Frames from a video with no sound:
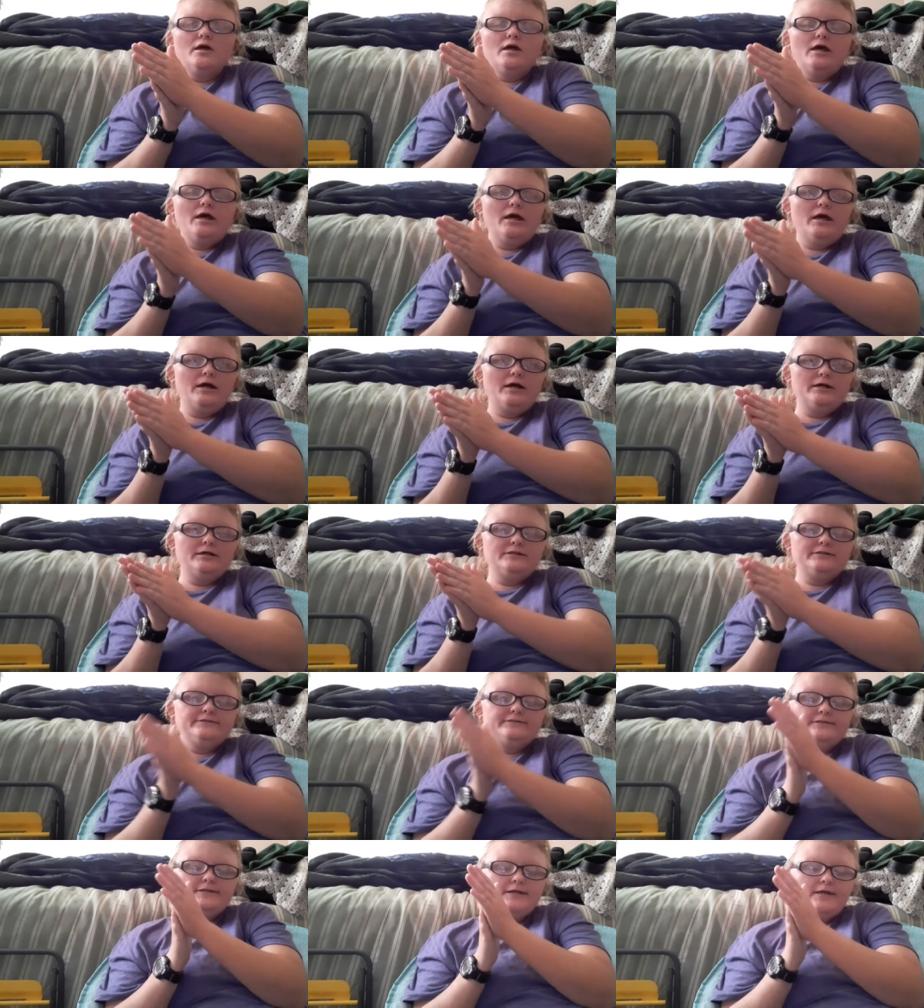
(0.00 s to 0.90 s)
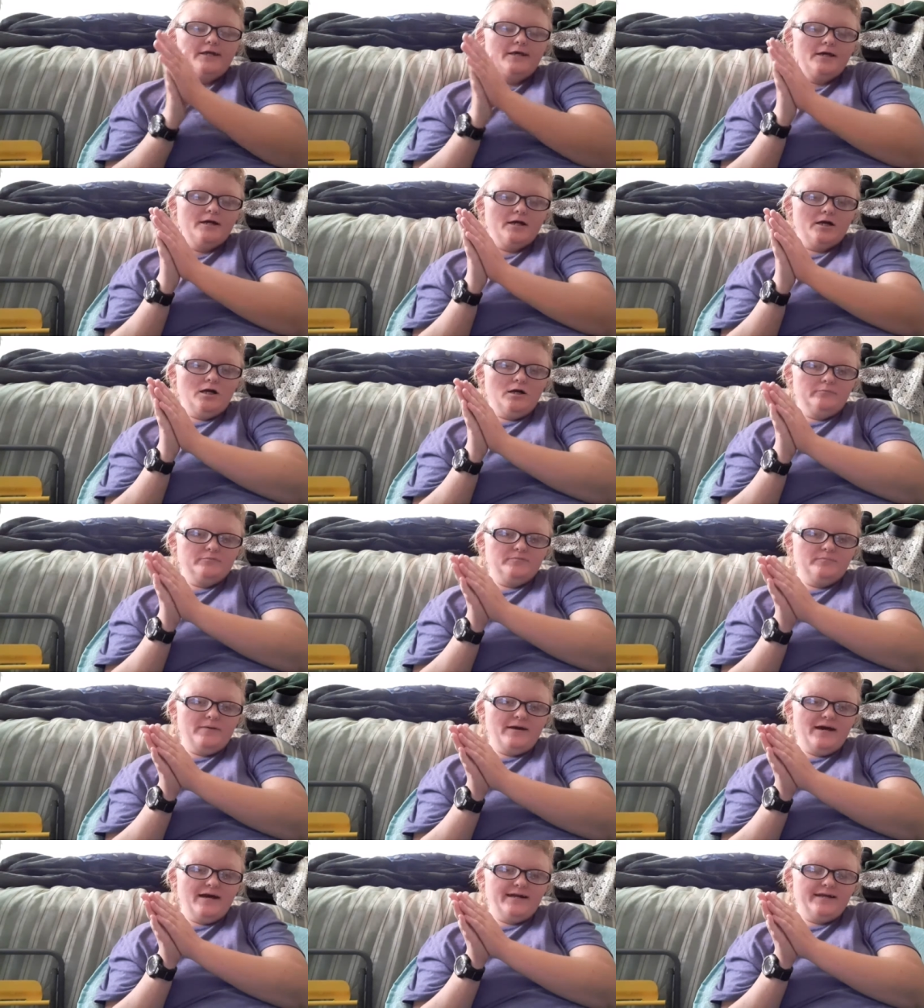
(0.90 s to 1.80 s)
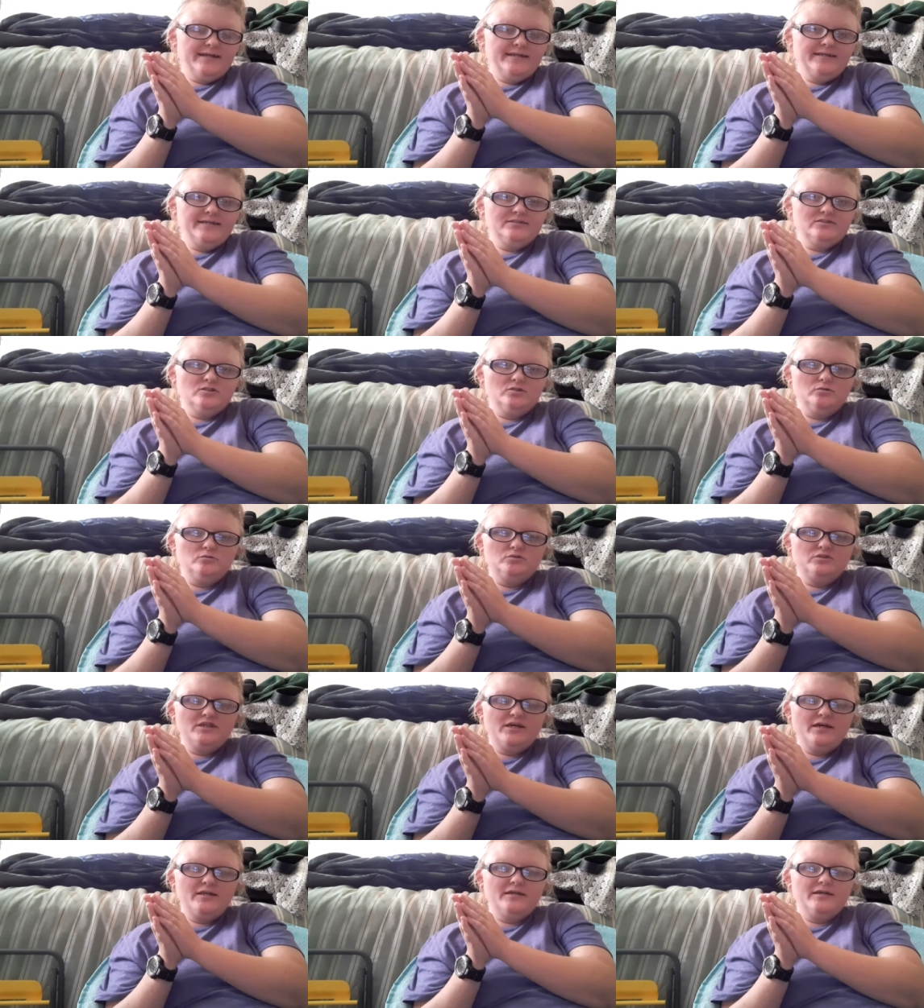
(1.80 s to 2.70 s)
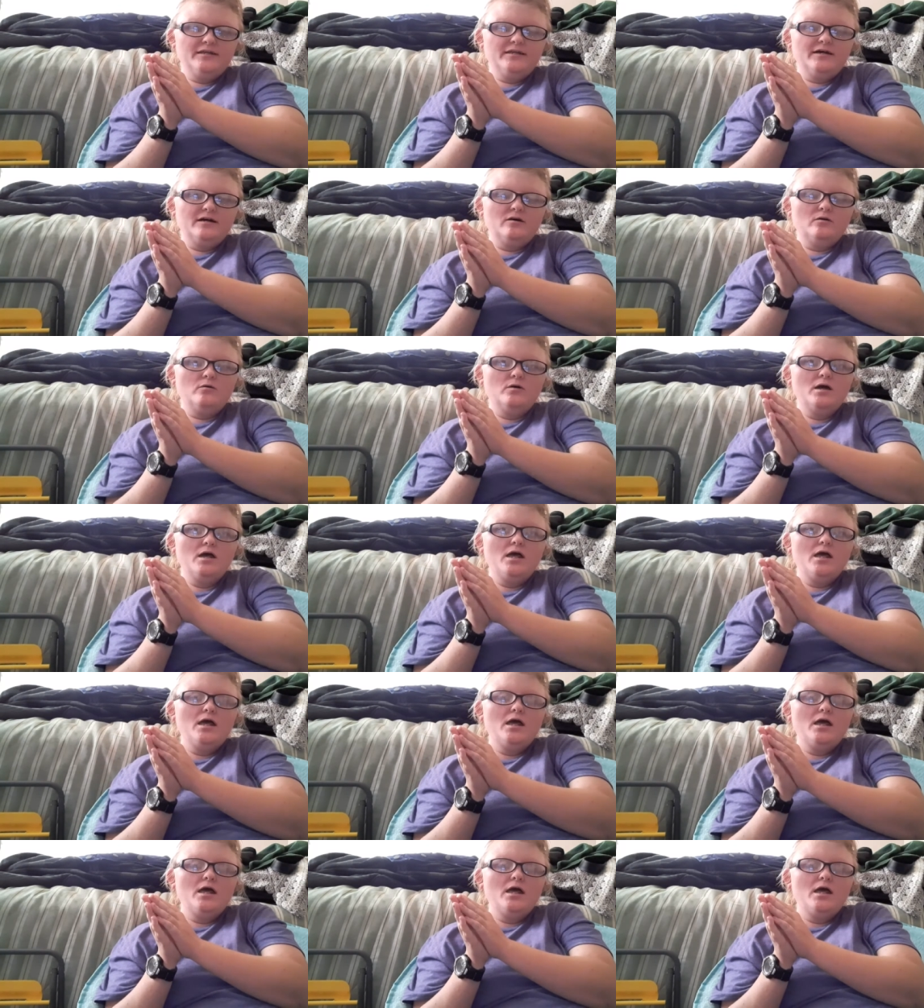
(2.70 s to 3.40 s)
and comes back and he's a lieutenant now